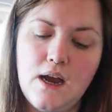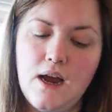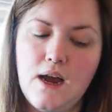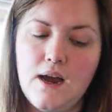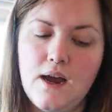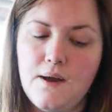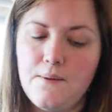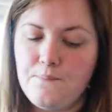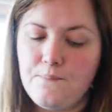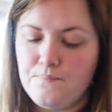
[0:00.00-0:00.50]

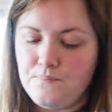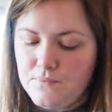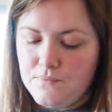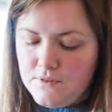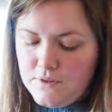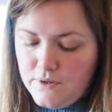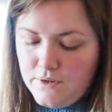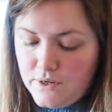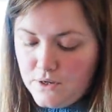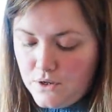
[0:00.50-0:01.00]

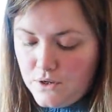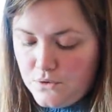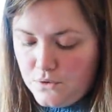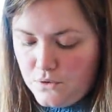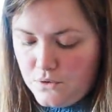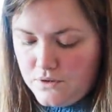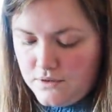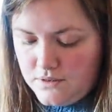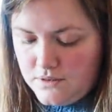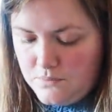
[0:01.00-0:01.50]
So I could
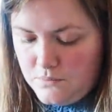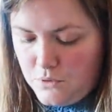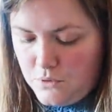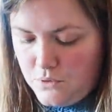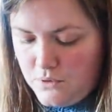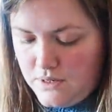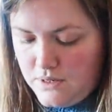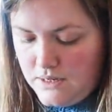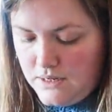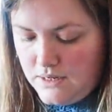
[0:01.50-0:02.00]
order some
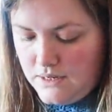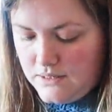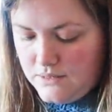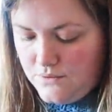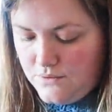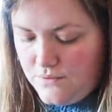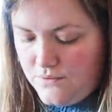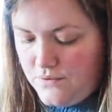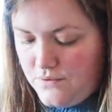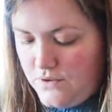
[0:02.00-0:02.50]
more and
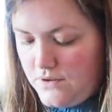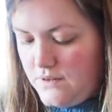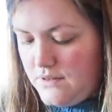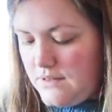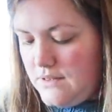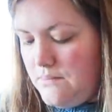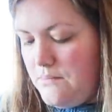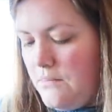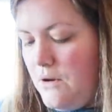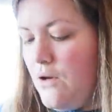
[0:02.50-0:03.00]
ask for
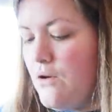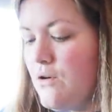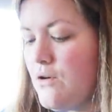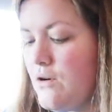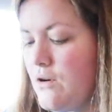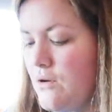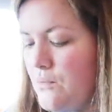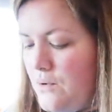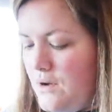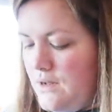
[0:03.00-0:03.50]
some
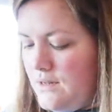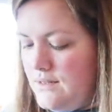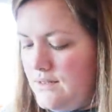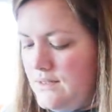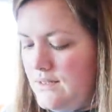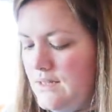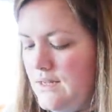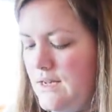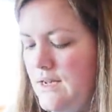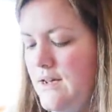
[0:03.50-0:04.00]
longer
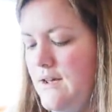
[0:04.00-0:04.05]
ones